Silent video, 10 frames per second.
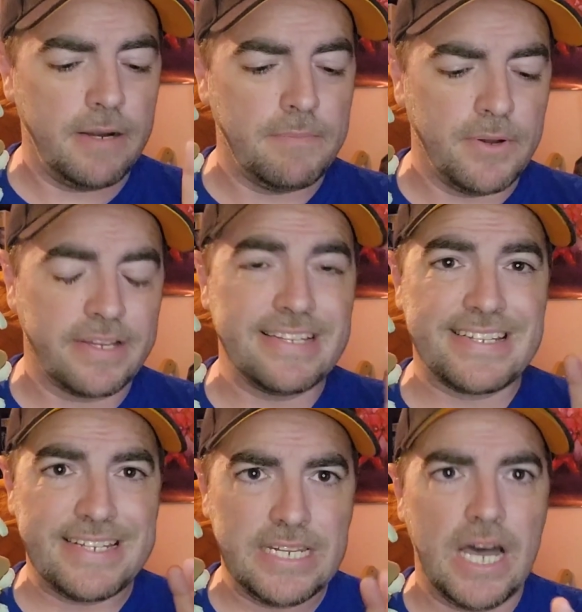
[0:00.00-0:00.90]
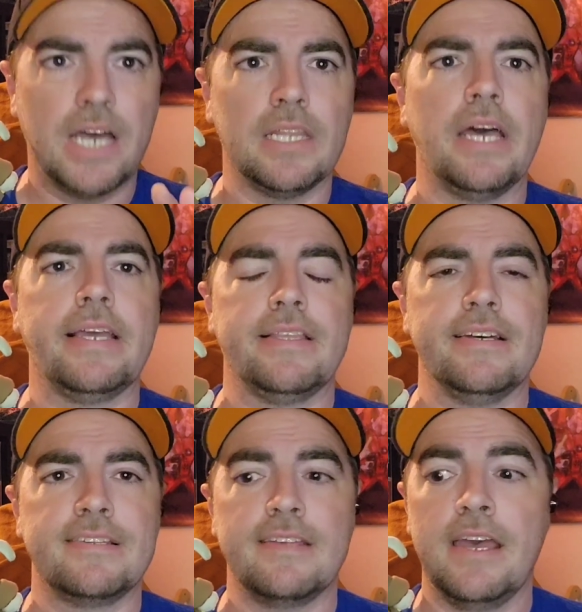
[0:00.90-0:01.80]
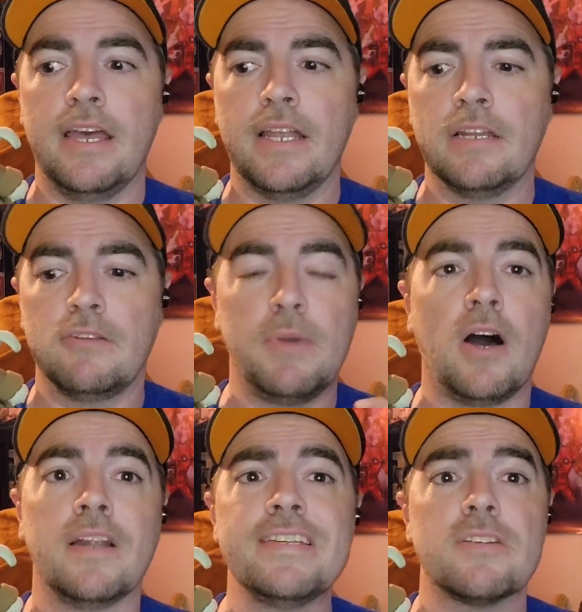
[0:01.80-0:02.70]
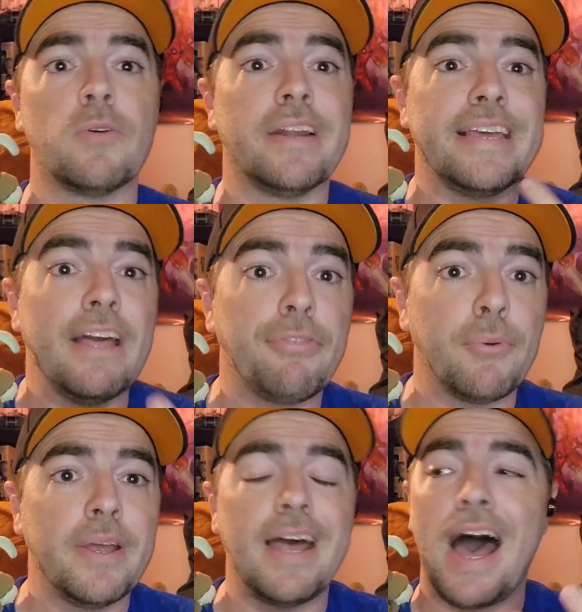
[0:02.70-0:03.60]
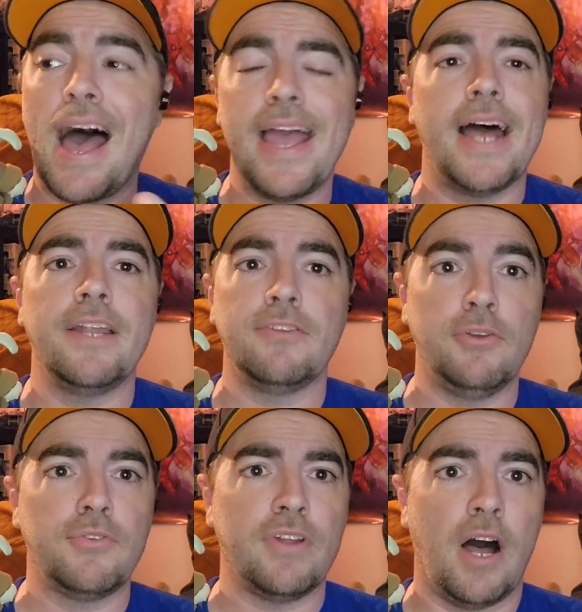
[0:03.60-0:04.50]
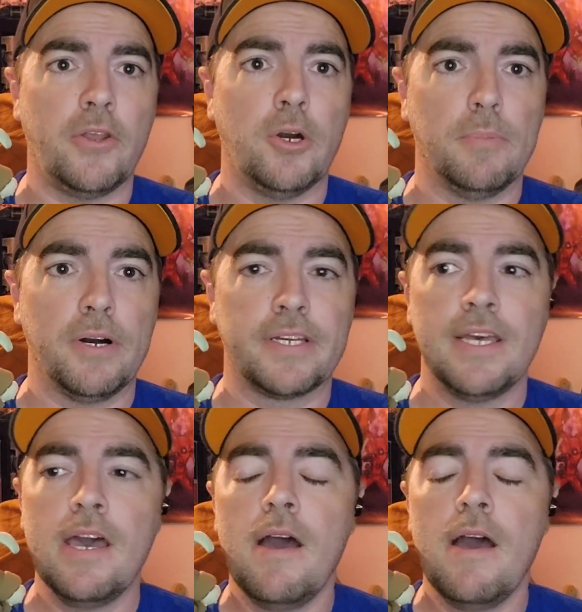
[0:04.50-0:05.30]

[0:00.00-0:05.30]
book is not like this. And to be honest, in order to get through it, I had to use an audiobook.